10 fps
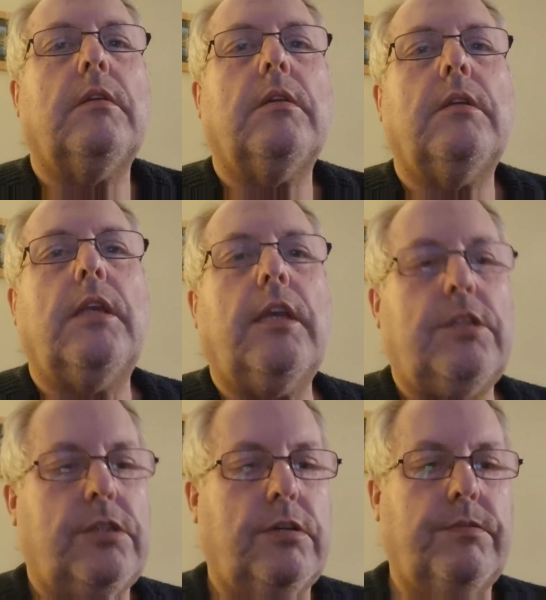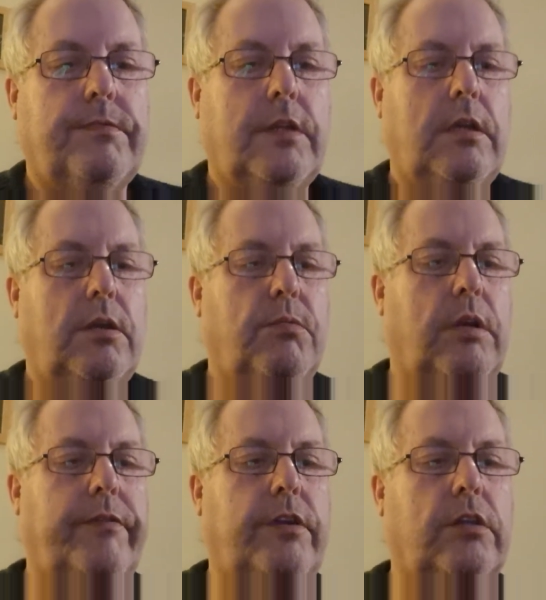Yeah, so what I
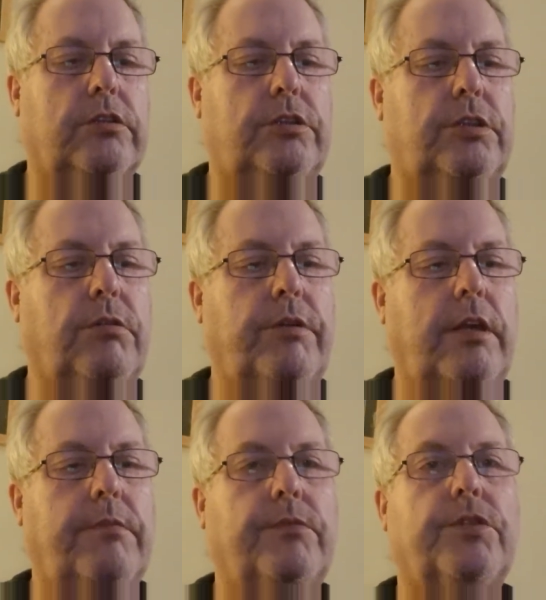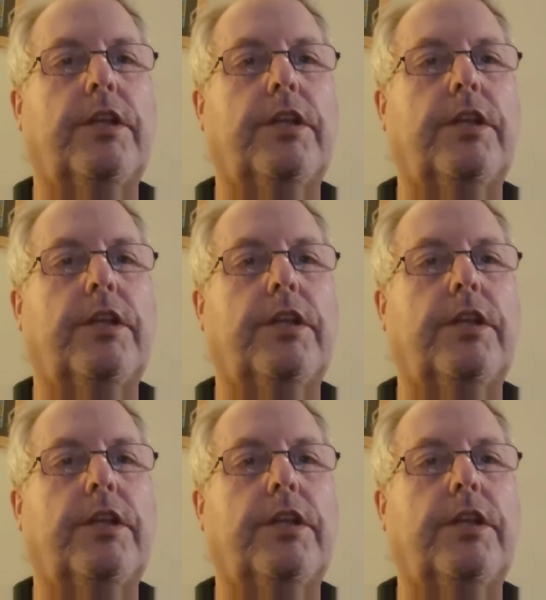forgot to show you was the